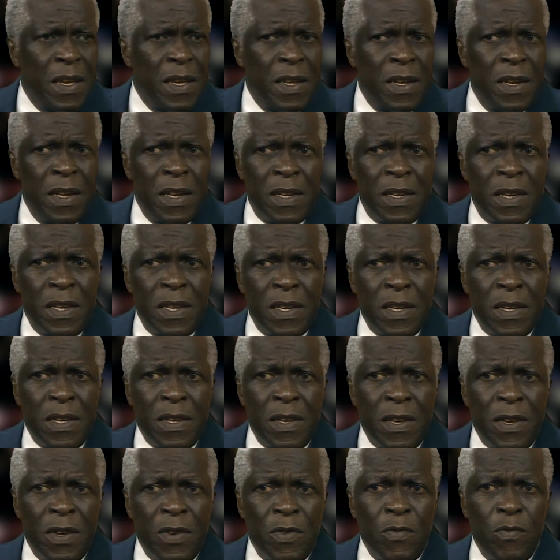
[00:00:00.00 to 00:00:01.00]

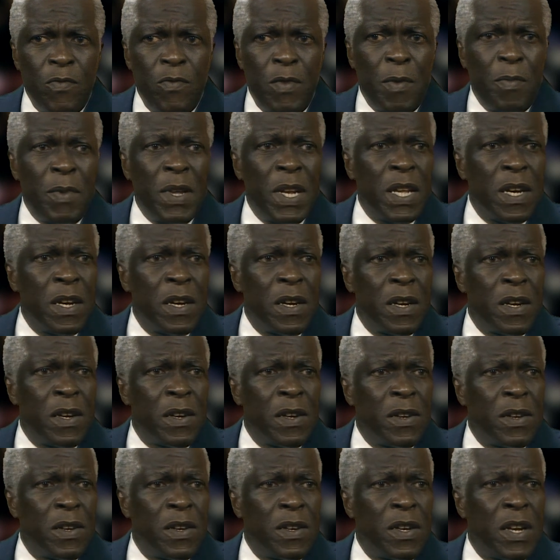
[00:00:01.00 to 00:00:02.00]
that women
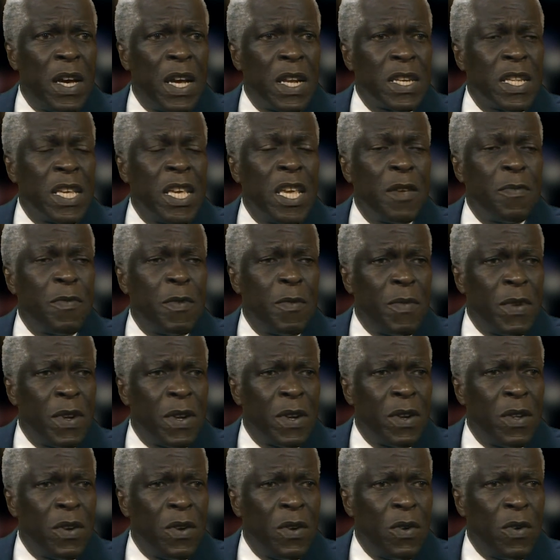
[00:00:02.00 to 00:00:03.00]
are not
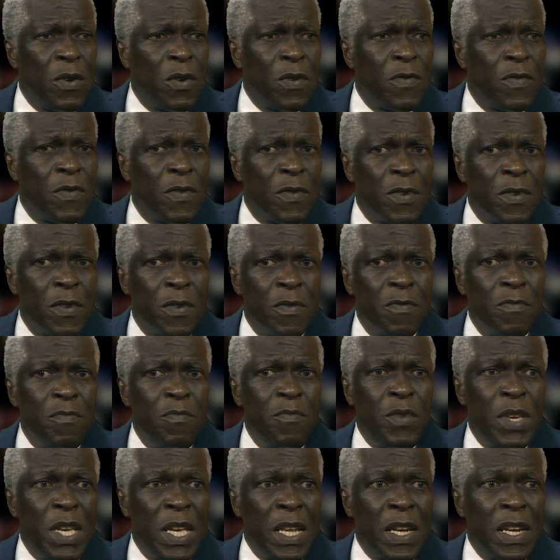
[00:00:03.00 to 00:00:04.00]
capable of
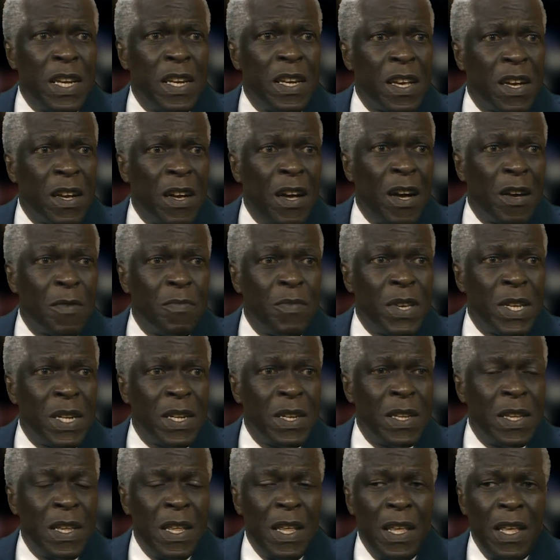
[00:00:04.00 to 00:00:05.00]
being in the
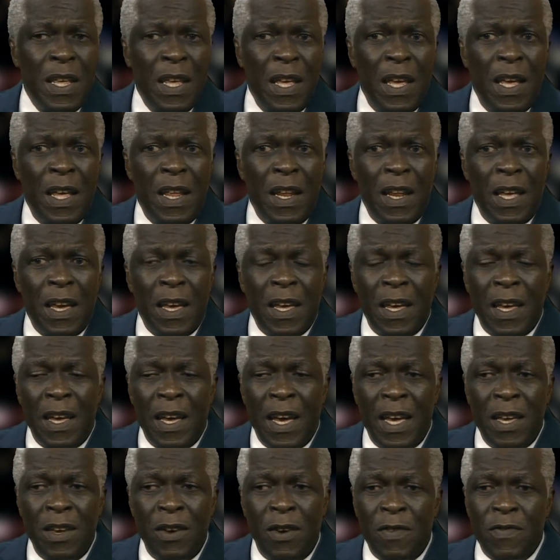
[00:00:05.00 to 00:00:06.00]
cockpit.
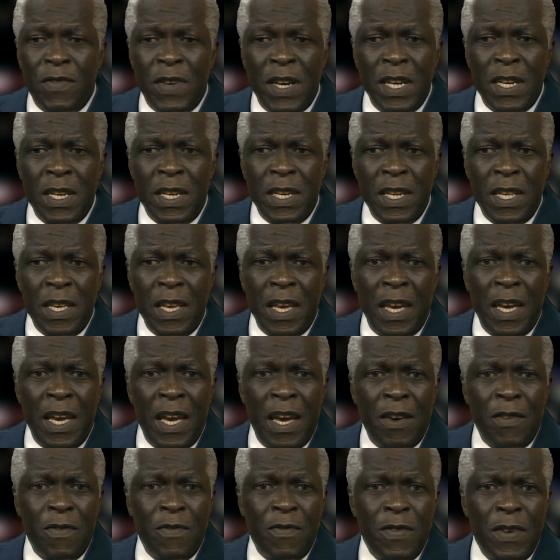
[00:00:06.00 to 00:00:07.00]
I often say I
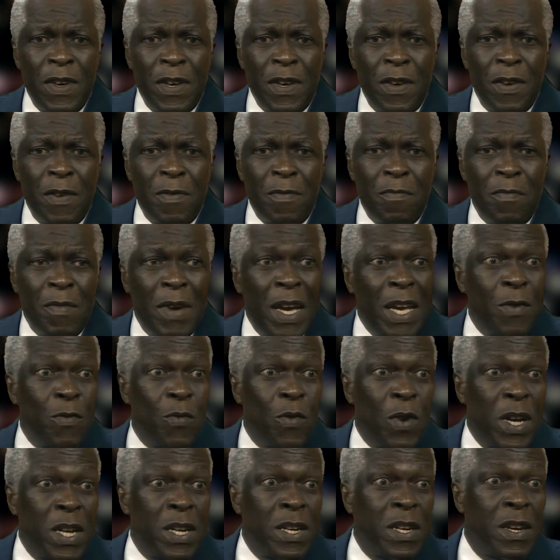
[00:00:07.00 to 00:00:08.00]
have my
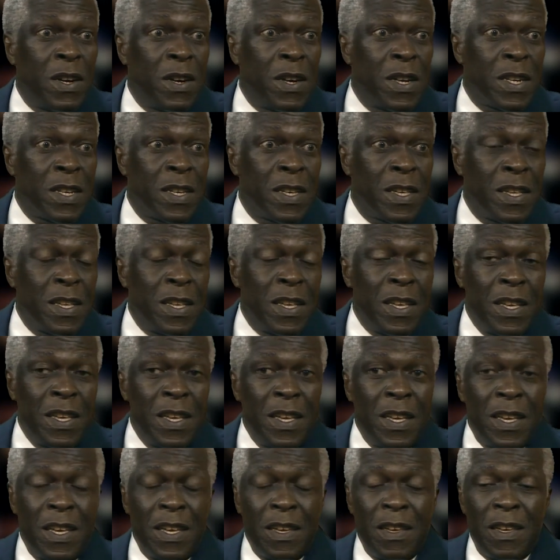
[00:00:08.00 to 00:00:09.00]
one daughter,
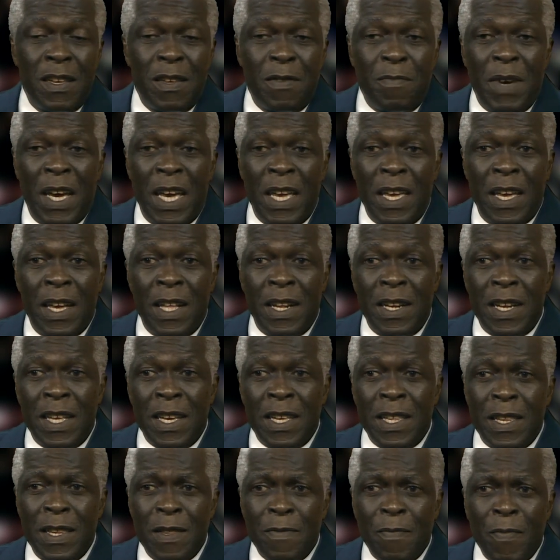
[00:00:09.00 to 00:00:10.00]
my
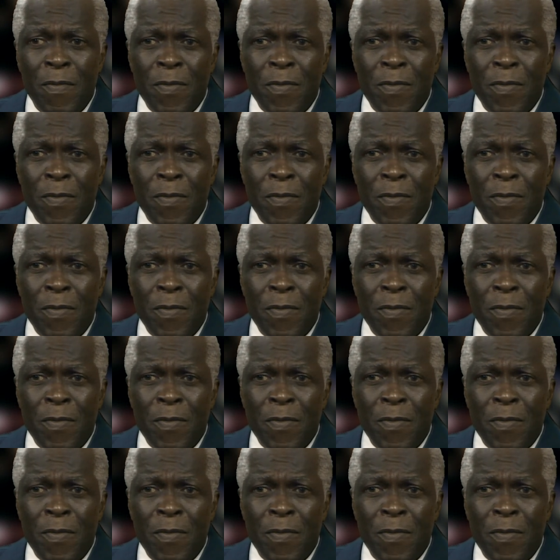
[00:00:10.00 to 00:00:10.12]
eldest,